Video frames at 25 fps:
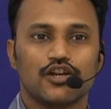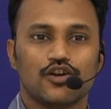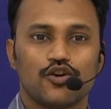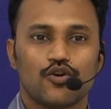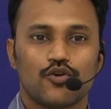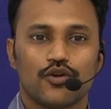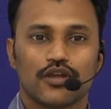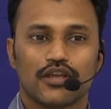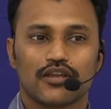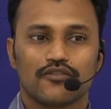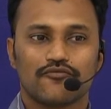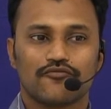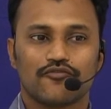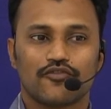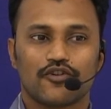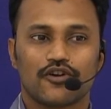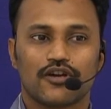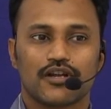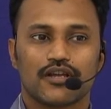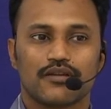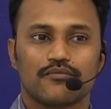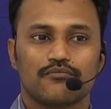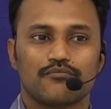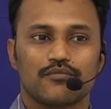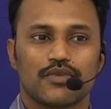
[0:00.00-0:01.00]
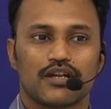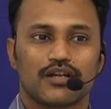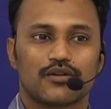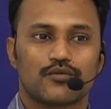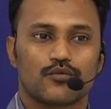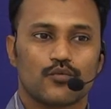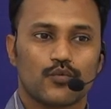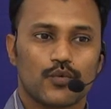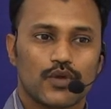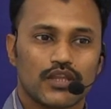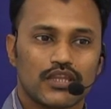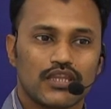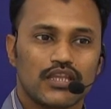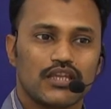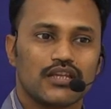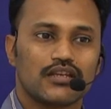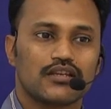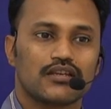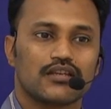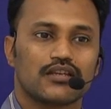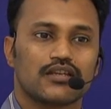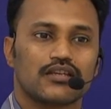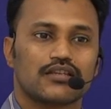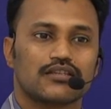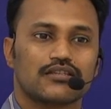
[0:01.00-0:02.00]
going for him, but
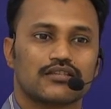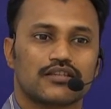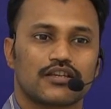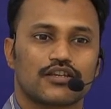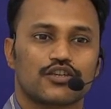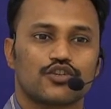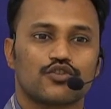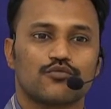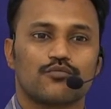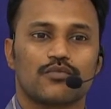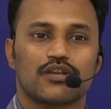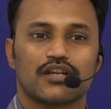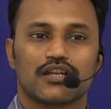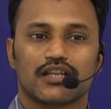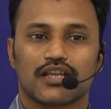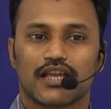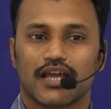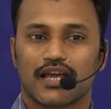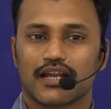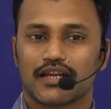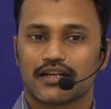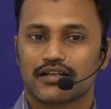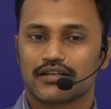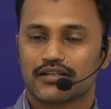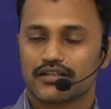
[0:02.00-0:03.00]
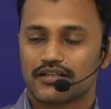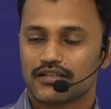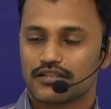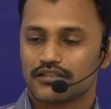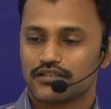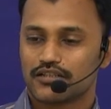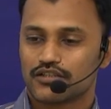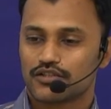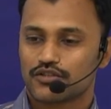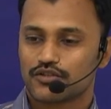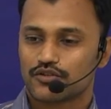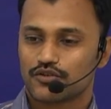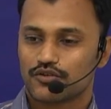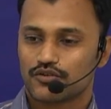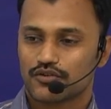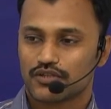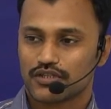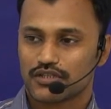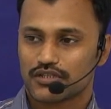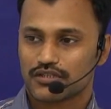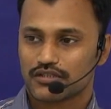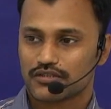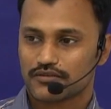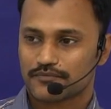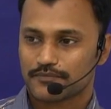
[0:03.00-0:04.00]
within is the human character the
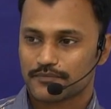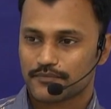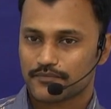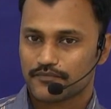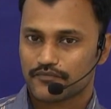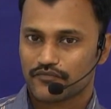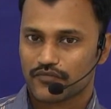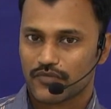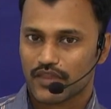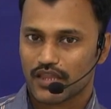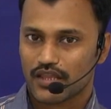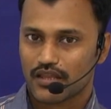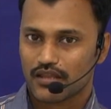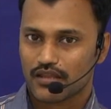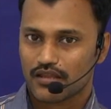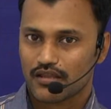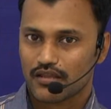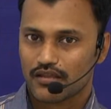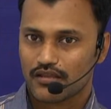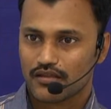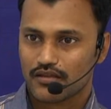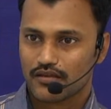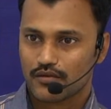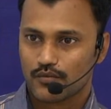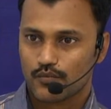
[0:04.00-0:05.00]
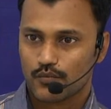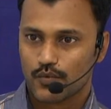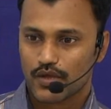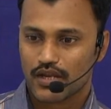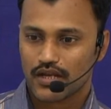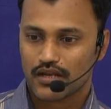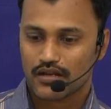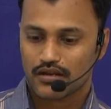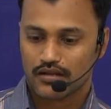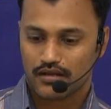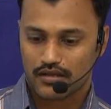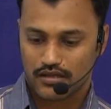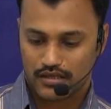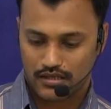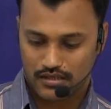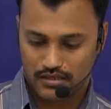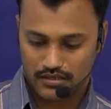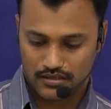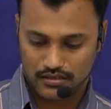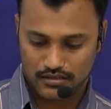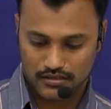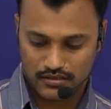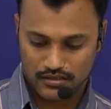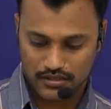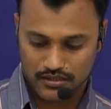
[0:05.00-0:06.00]
strongest. When
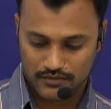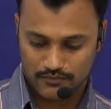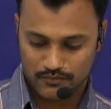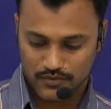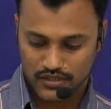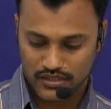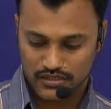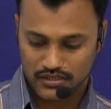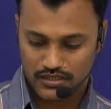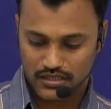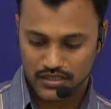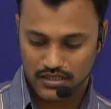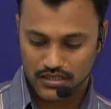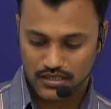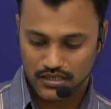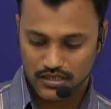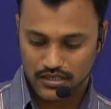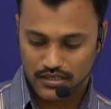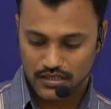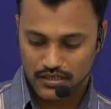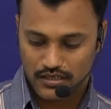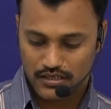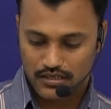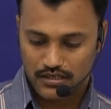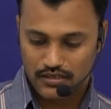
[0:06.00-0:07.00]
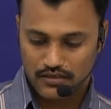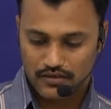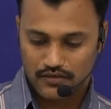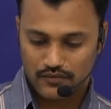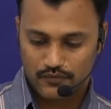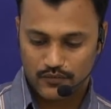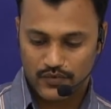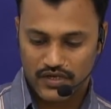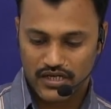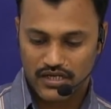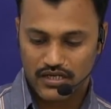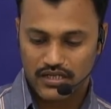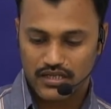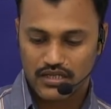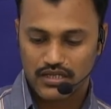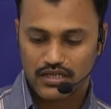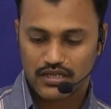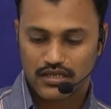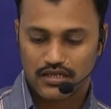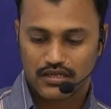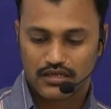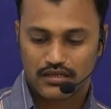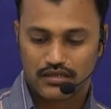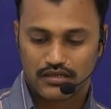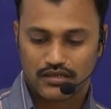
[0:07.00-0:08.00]
let me say, when
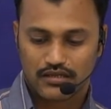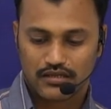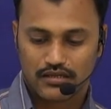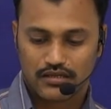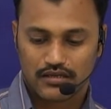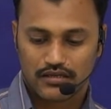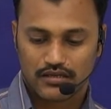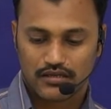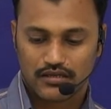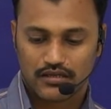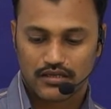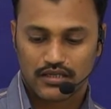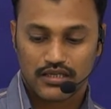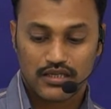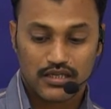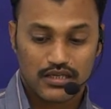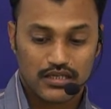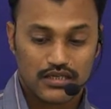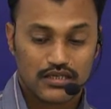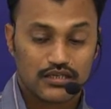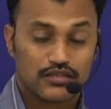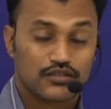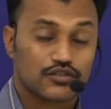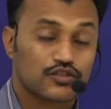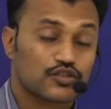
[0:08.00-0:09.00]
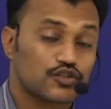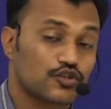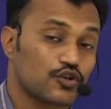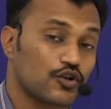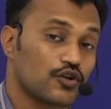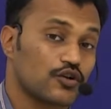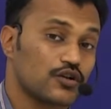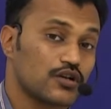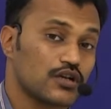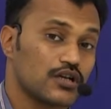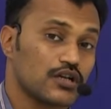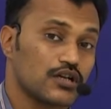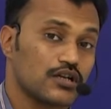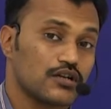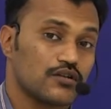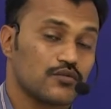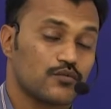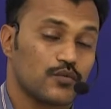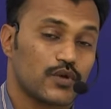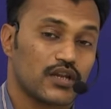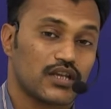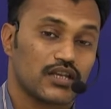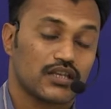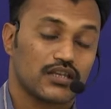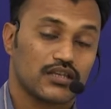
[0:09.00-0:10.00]
he is stronger
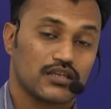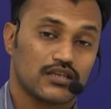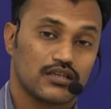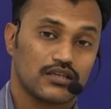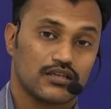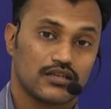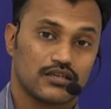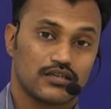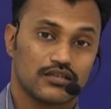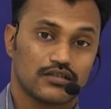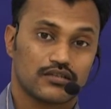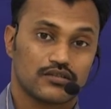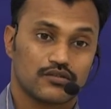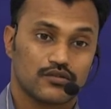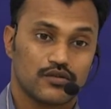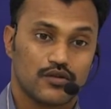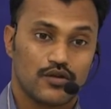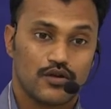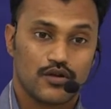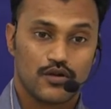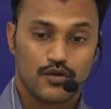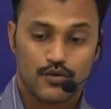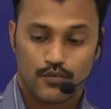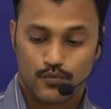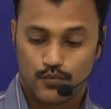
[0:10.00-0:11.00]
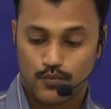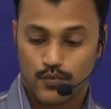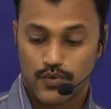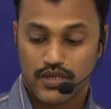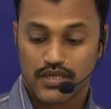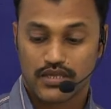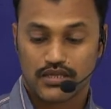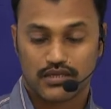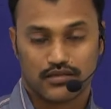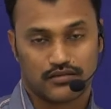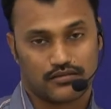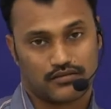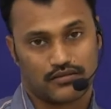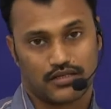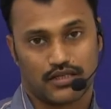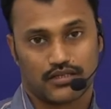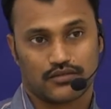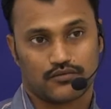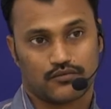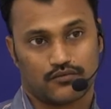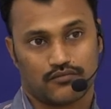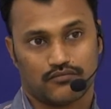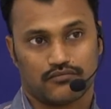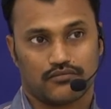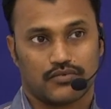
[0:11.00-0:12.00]
when he is weakest.
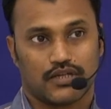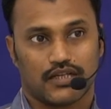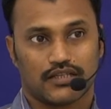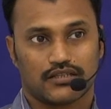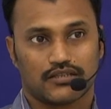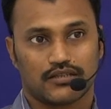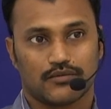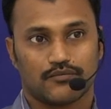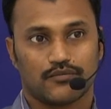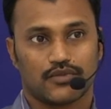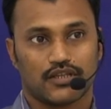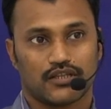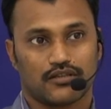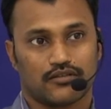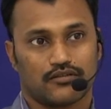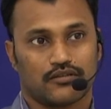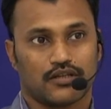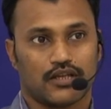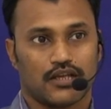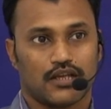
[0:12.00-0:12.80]
That's something.